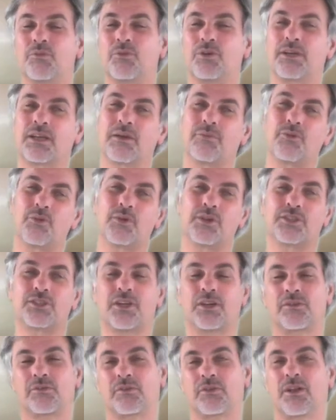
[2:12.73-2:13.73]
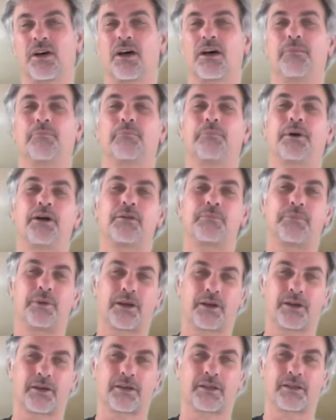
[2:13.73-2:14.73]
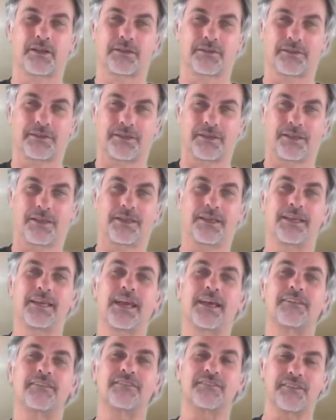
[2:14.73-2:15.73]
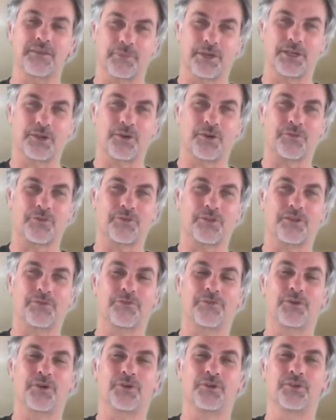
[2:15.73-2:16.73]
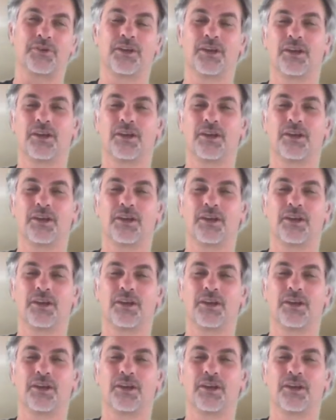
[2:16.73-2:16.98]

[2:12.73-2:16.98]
we'll give you a general ballpark guesstimate over the phone.